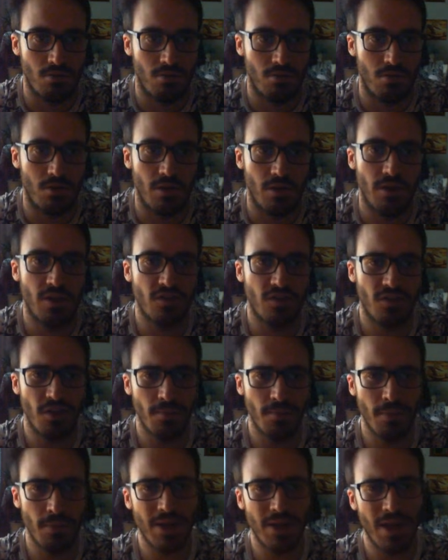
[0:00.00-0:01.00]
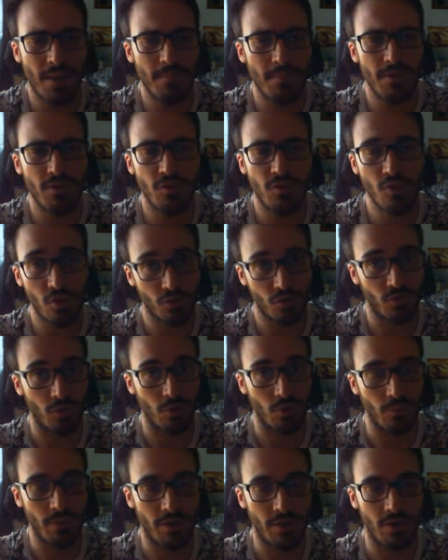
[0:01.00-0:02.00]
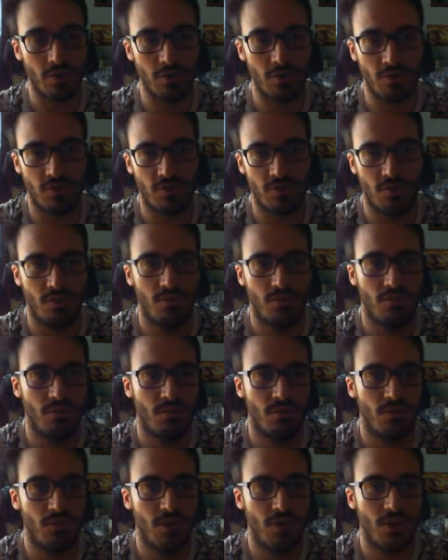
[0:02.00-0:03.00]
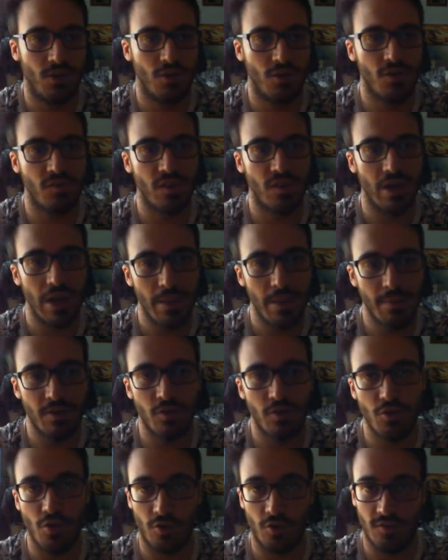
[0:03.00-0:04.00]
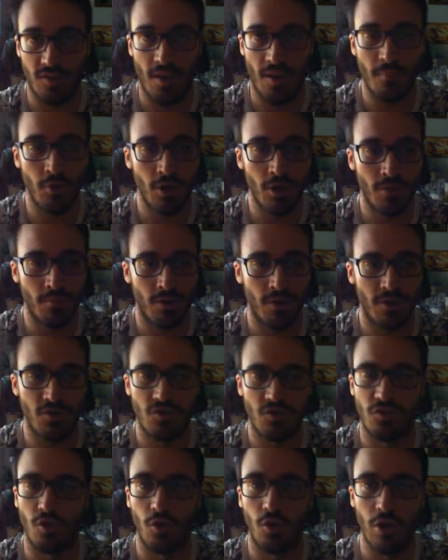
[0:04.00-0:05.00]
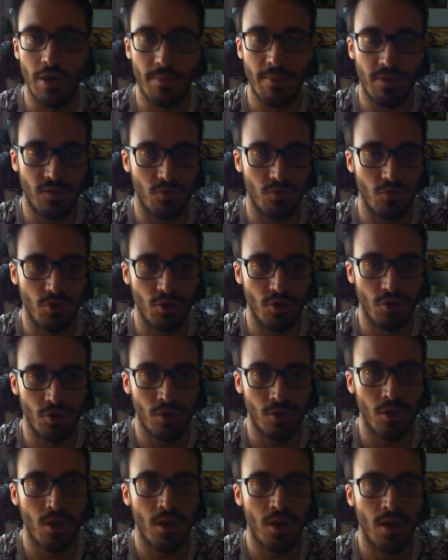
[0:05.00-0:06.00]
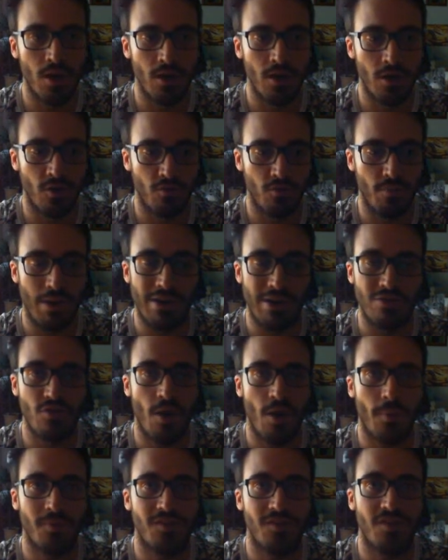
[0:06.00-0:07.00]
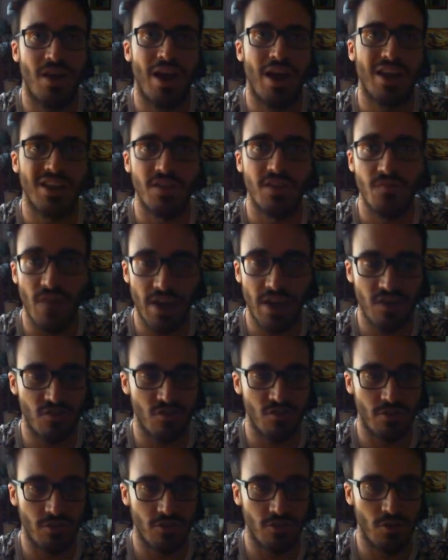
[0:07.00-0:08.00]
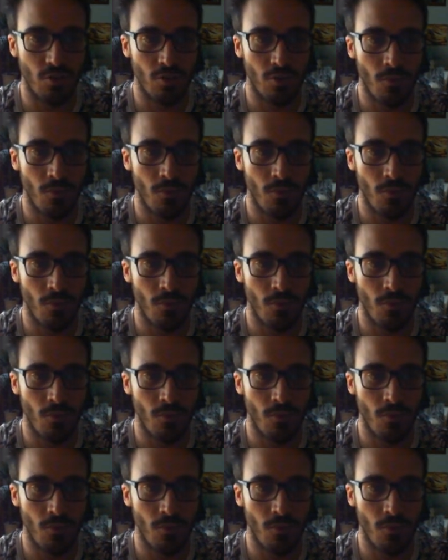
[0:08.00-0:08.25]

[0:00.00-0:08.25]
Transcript: in the sneak peek can be useful because there is a limit on your summoning, but there's no limit to your spell and traps activation. So